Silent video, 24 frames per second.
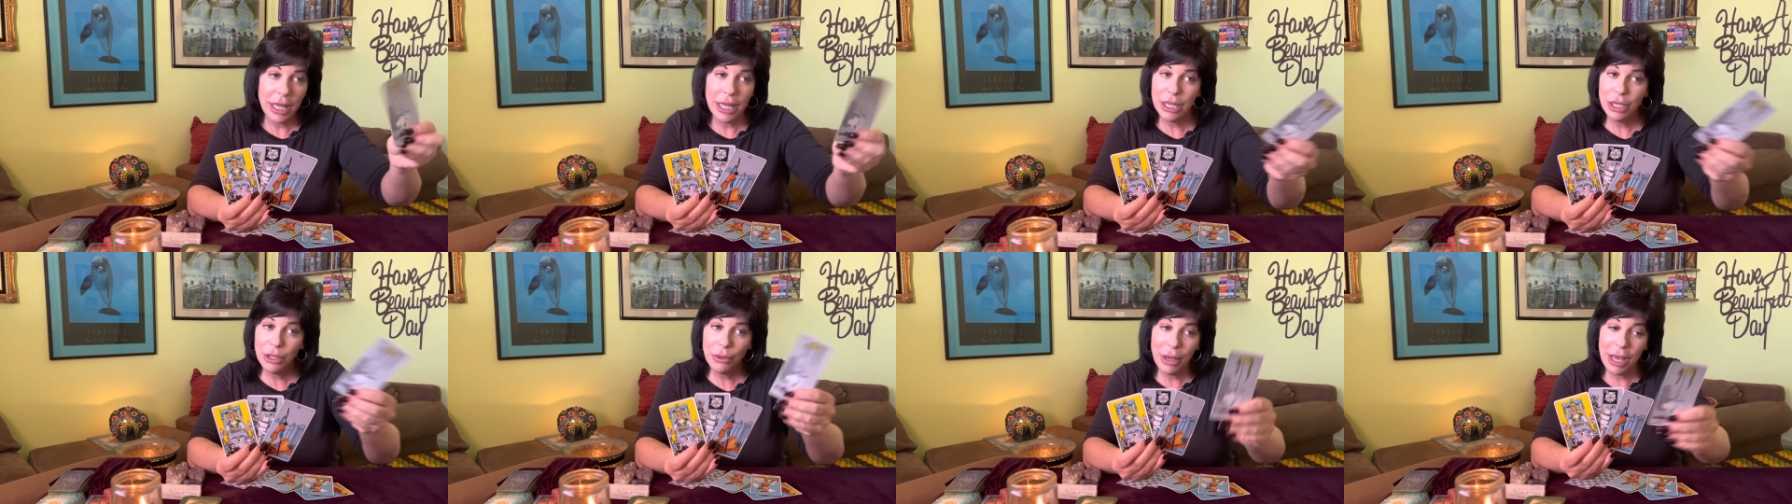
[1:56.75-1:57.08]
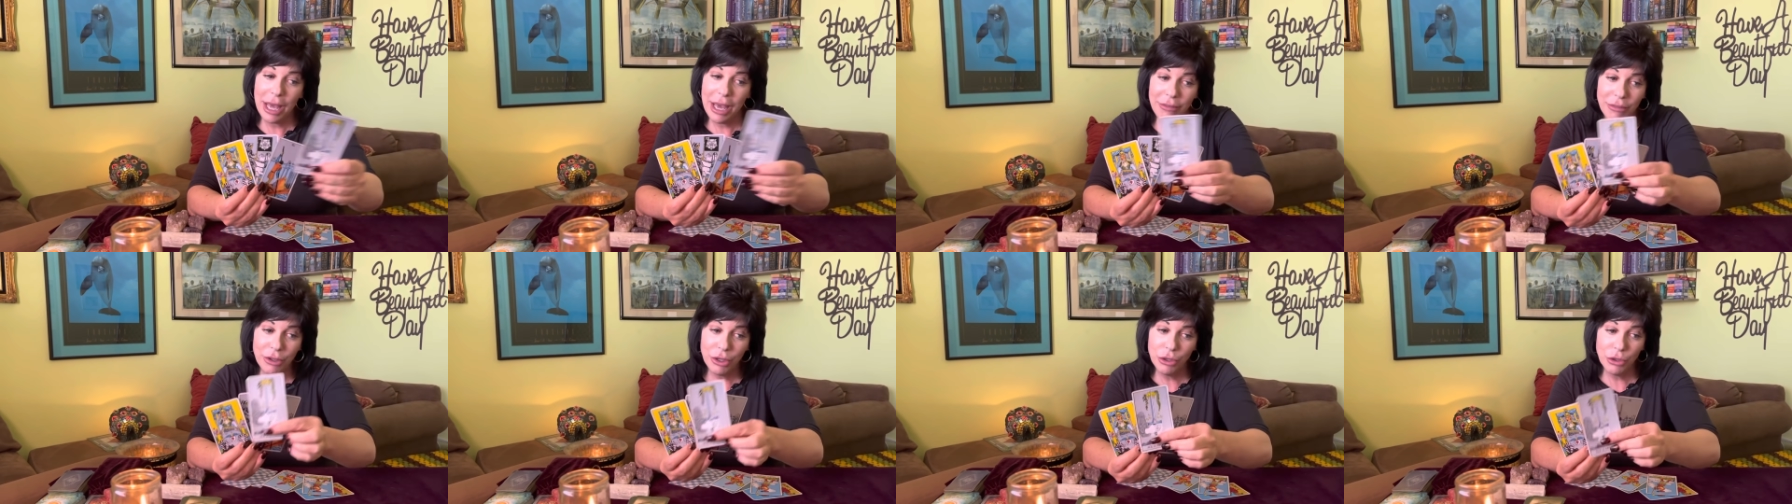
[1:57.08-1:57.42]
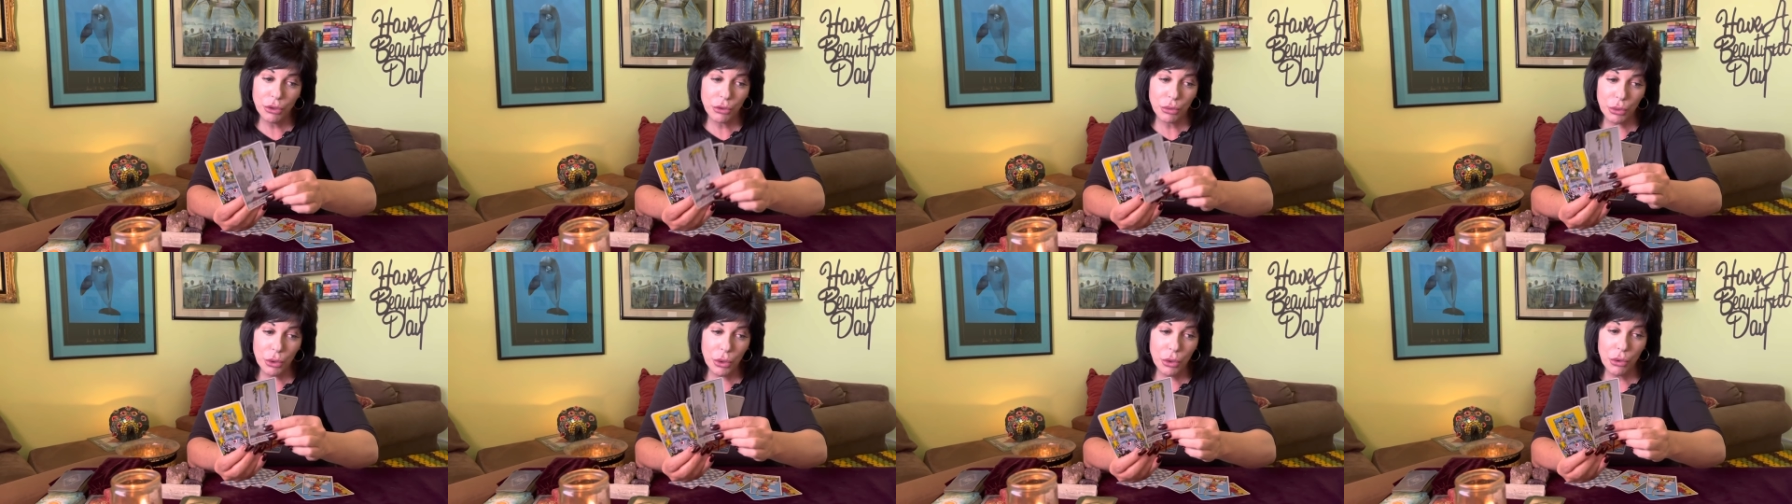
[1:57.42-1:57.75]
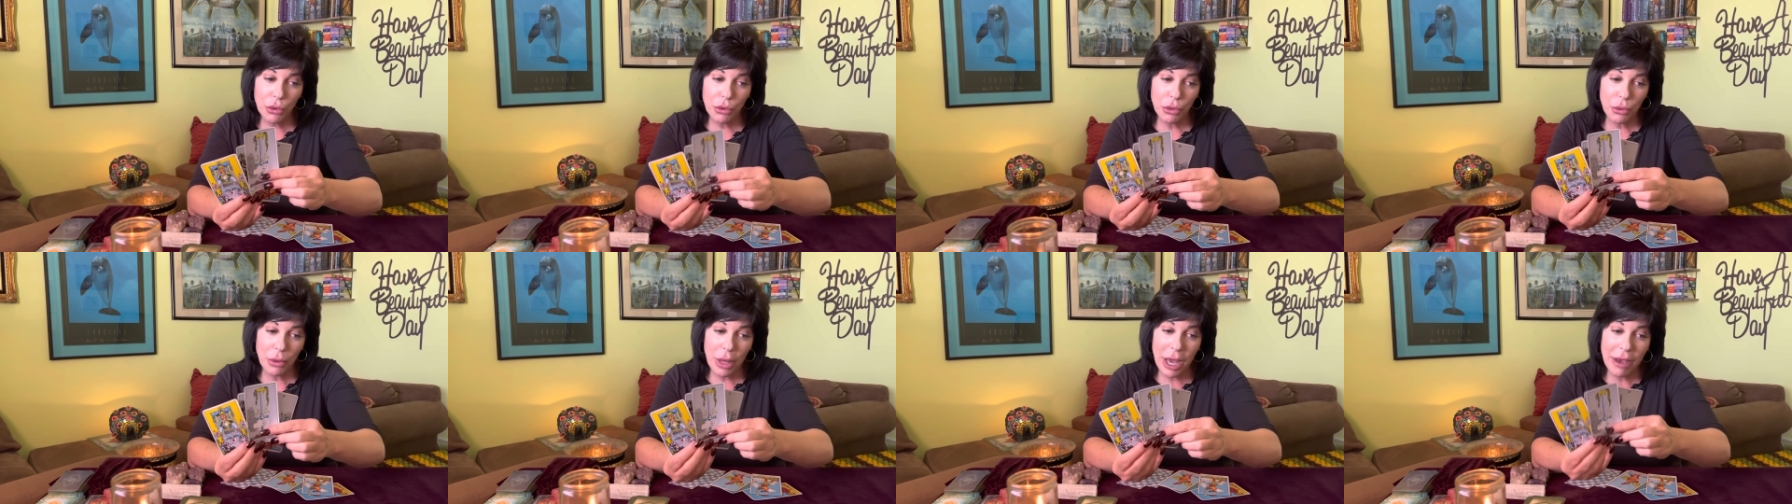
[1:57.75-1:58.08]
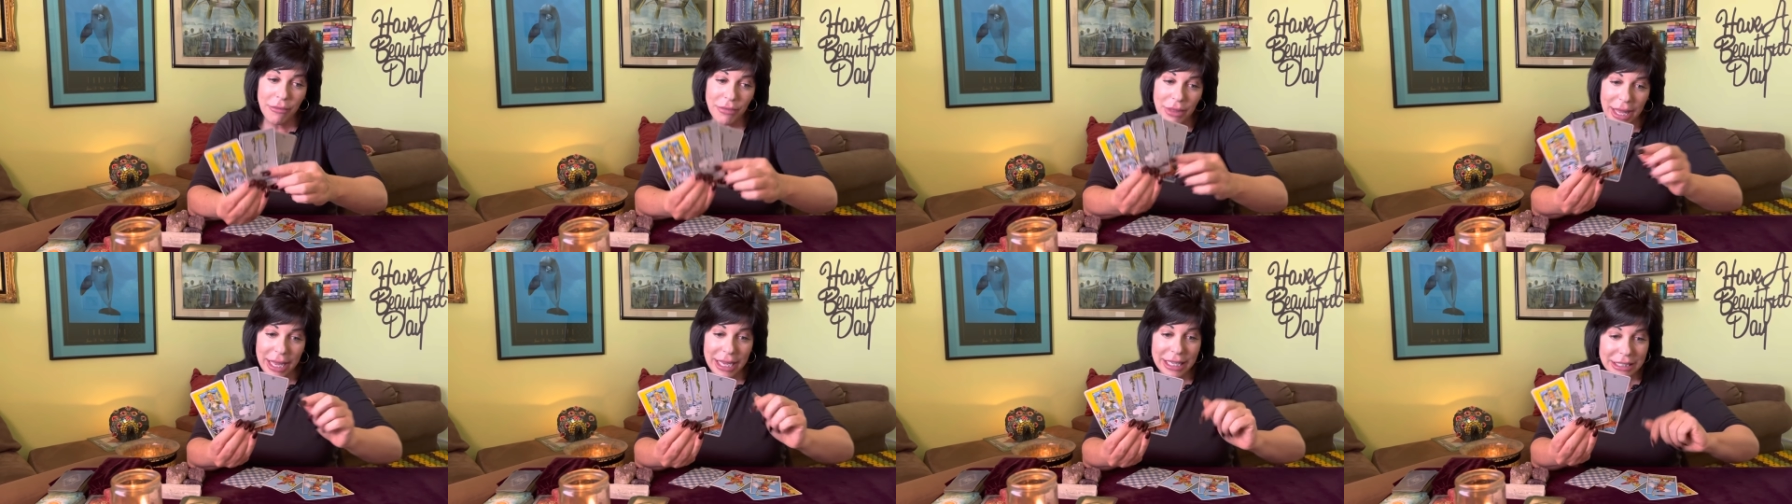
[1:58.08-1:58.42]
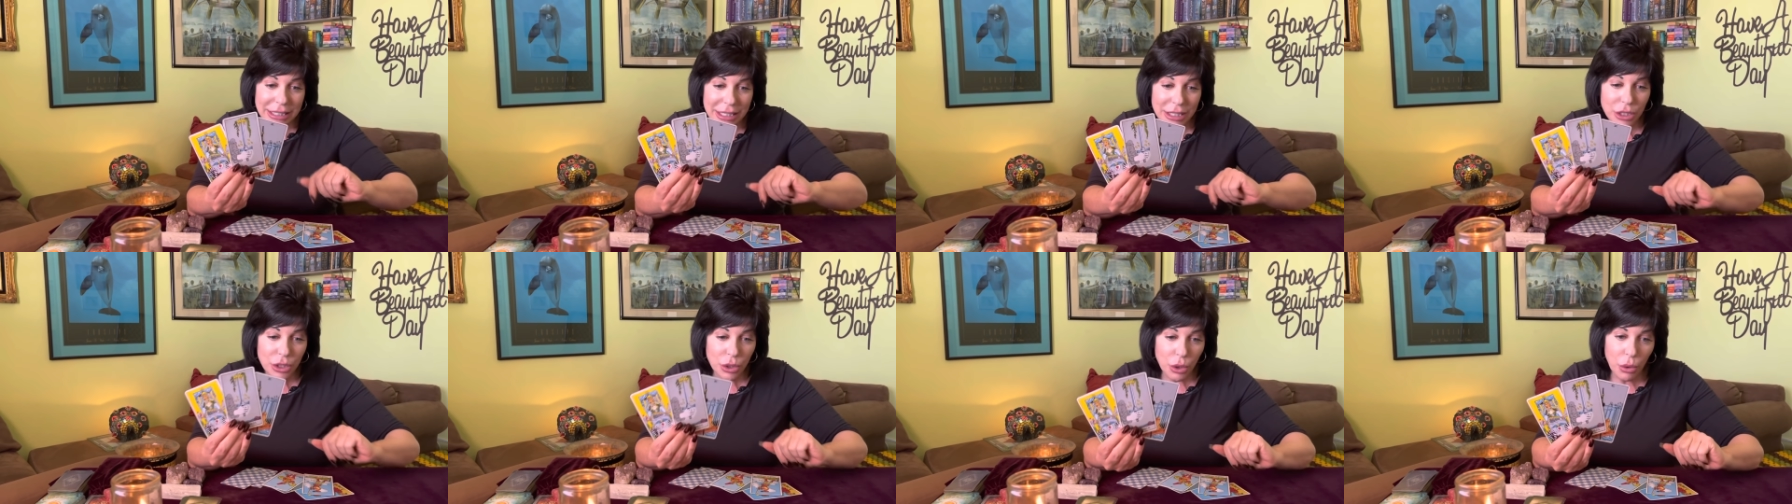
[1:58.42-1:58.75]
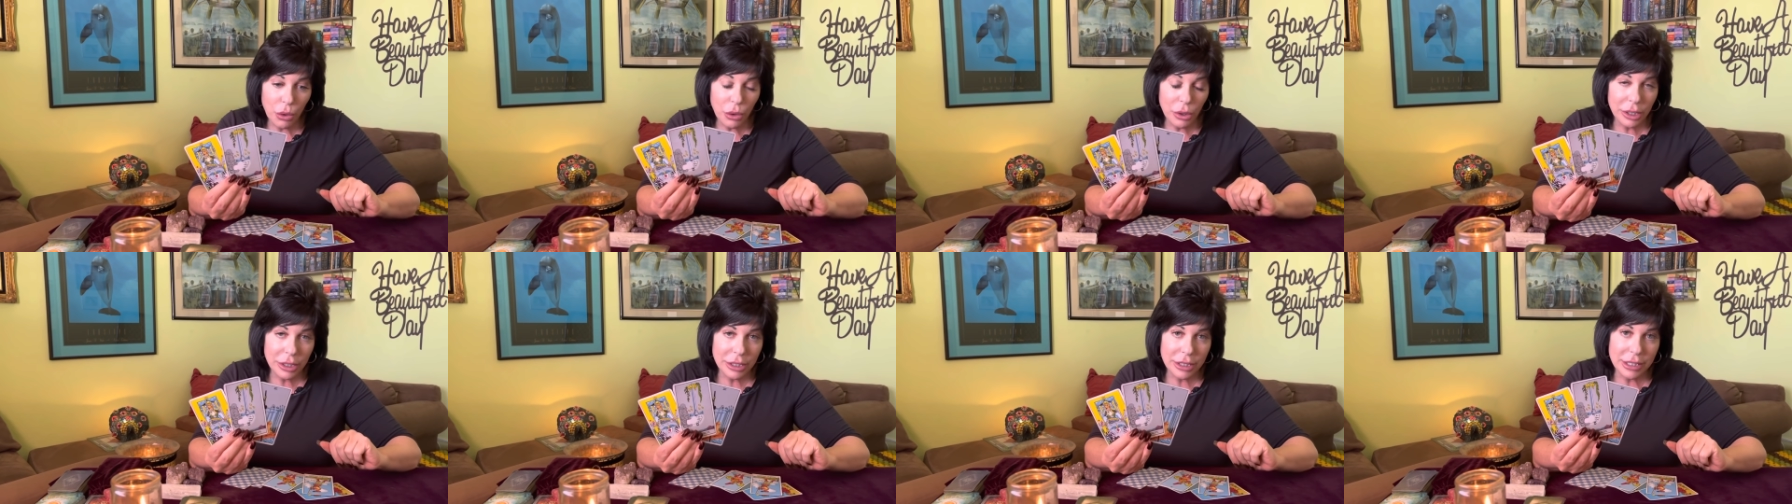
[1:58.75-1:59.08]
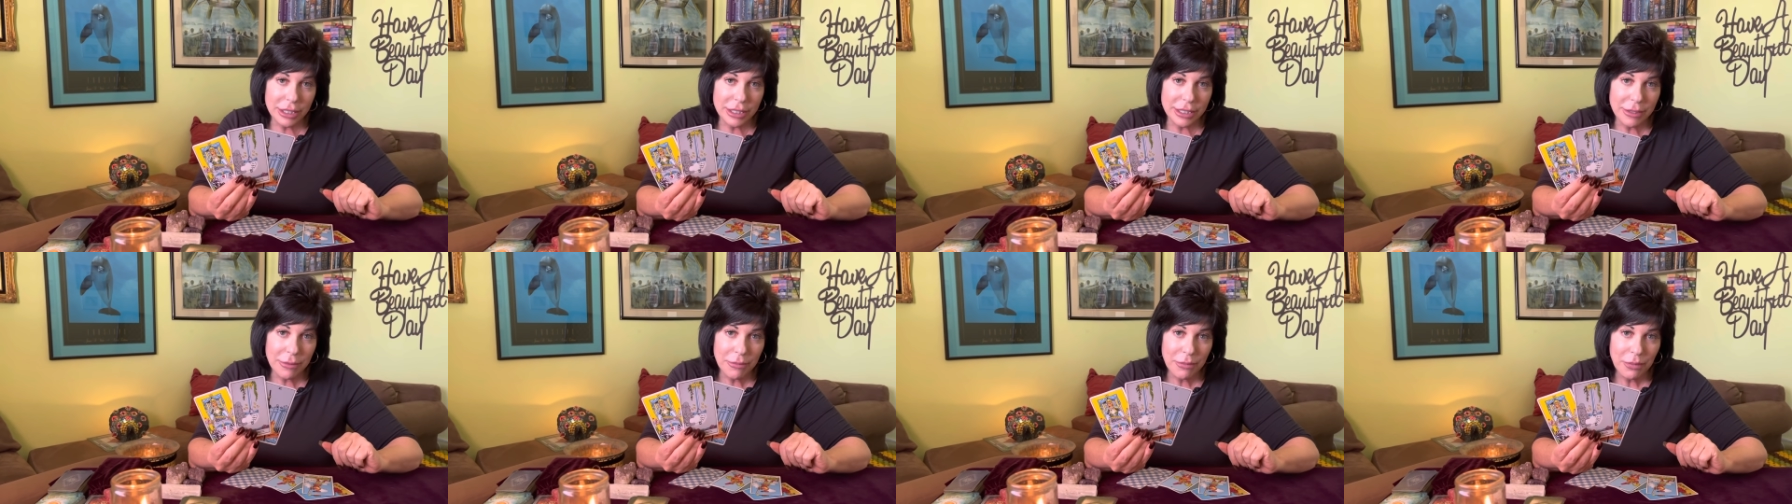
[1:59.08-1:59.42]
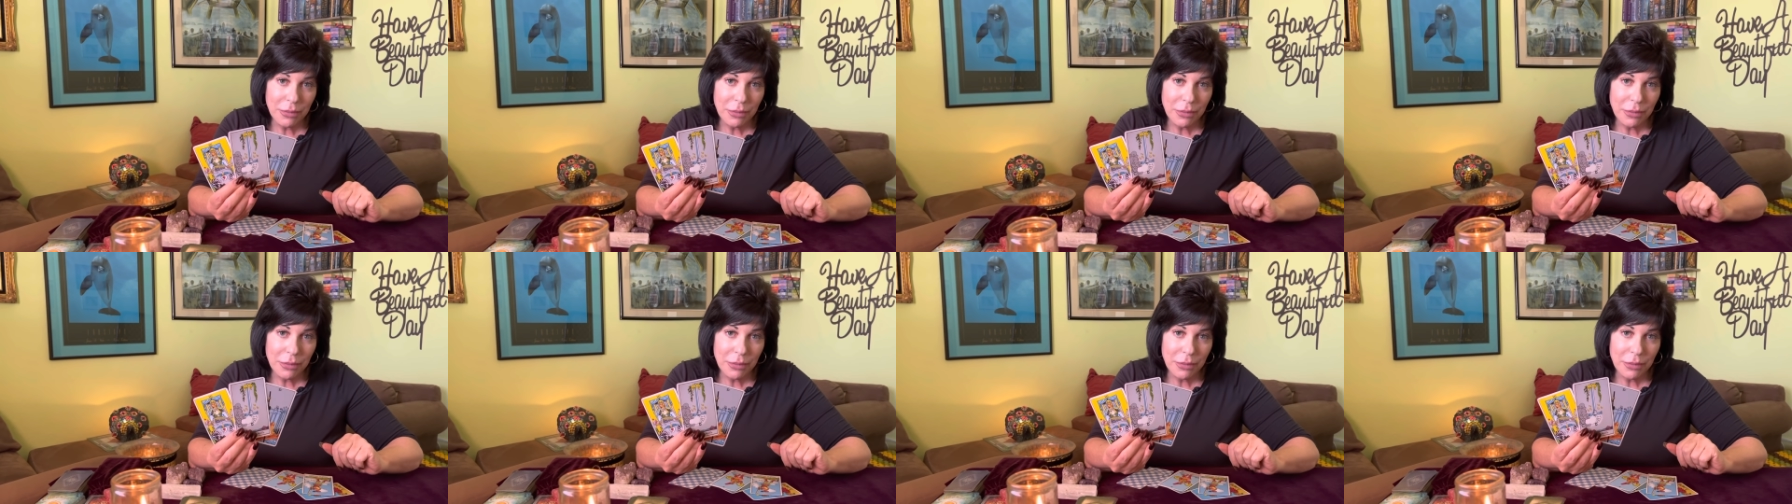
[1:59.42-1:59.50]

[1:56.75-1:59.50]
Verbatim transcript: And you have a new truth. You have the Ace of Swords.